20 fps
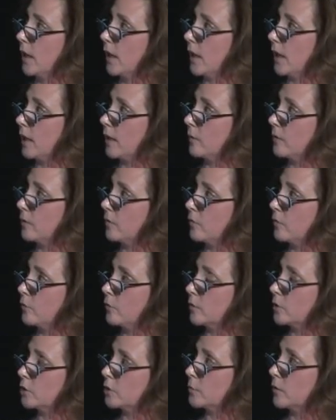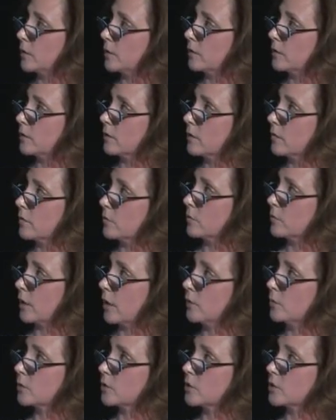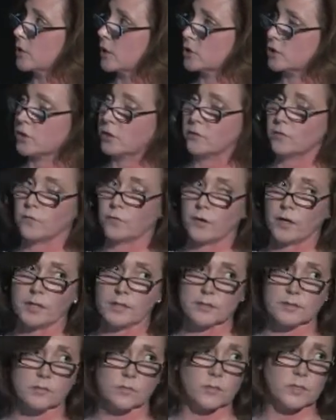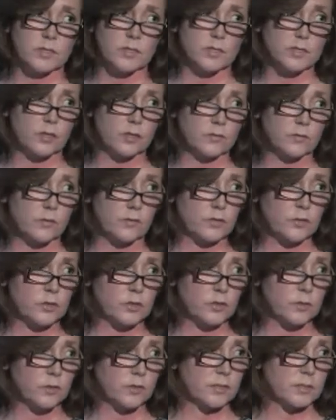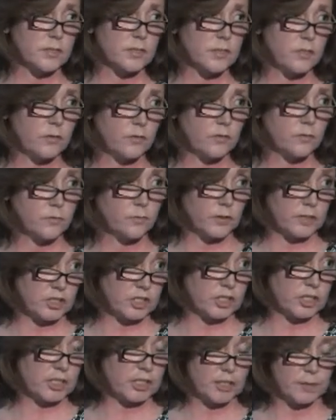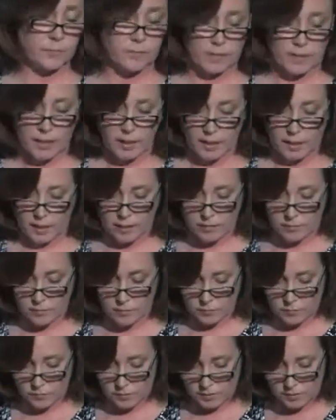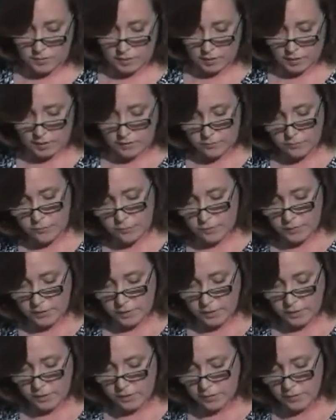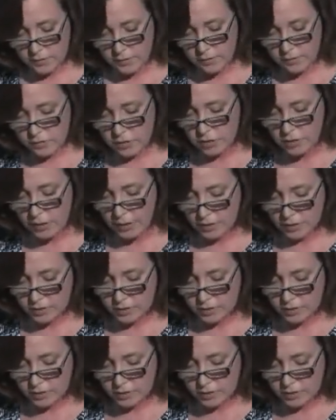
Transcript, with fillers: And Frishmuth, they were such good friends. Missus Sloane referred to her as Frishy, and Miz Uh, she